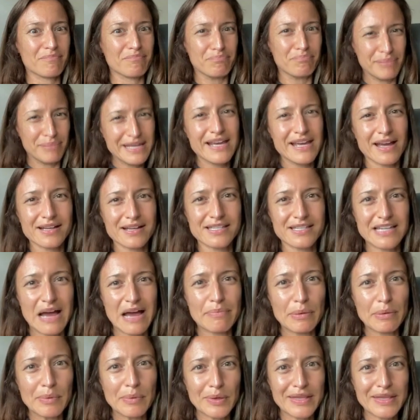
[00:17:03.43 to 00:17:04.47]
being
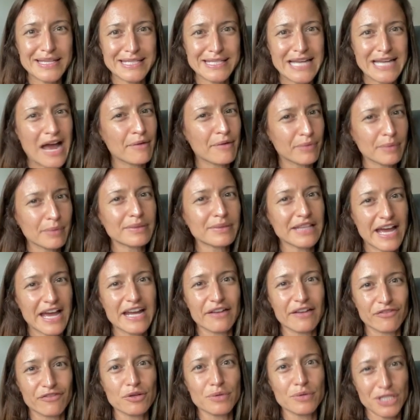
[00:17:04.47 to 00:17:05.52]
stoppable this time? We would like
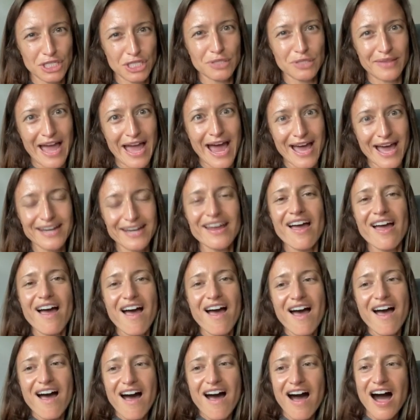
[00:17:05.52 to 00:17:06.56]
if you would do that.
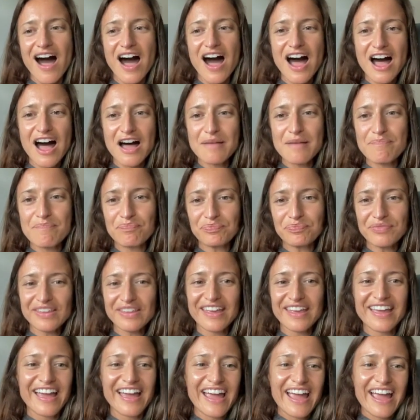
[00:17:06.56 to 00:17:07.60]
And
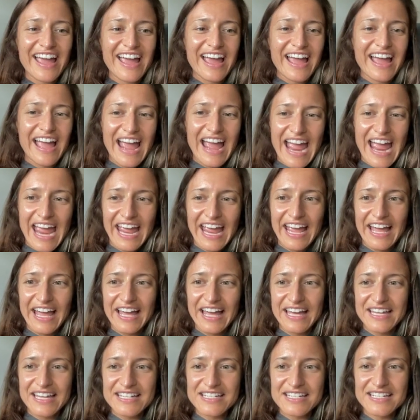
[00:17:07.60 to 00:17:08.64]

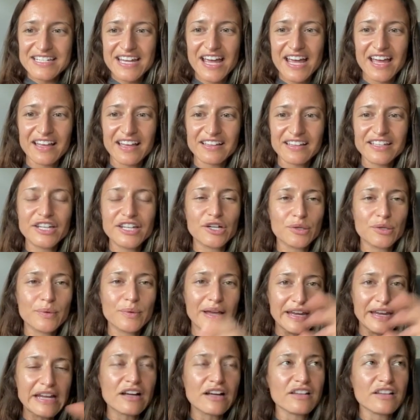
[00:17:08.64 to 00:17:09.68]
an
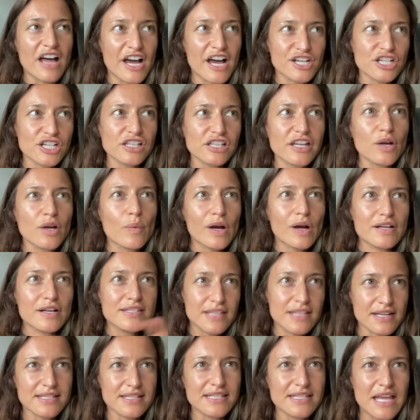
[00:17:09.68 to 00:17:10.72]
ecologically aware
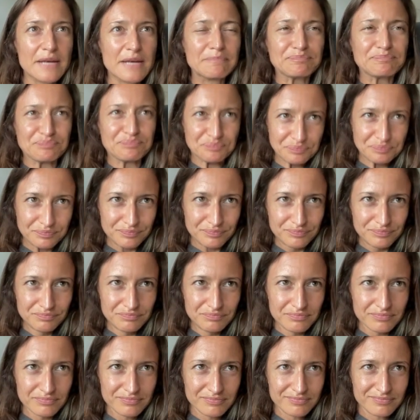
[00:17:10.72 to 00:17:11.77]
citizen,
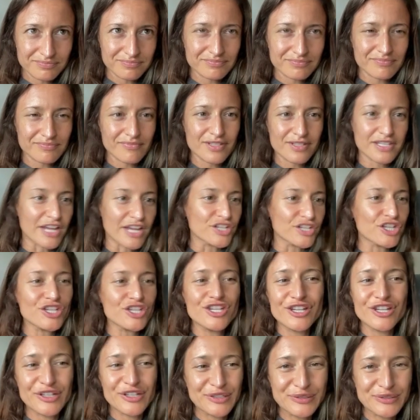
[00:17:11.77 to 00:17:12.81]
such as
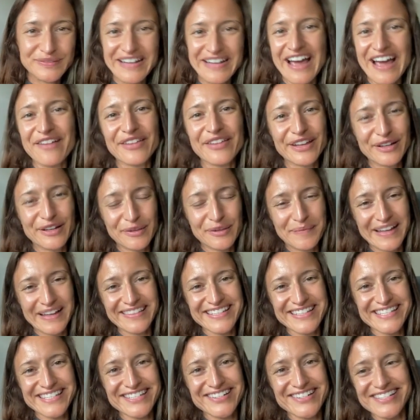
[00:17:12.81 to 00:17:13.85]
you, now that you're my
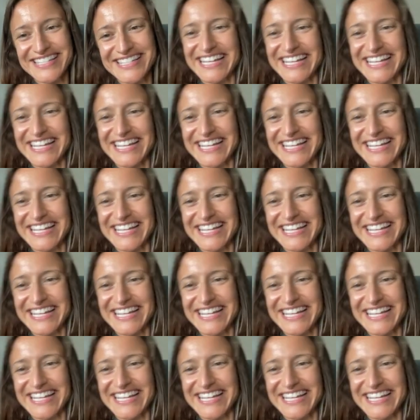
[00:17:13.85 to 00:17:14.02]
listeners,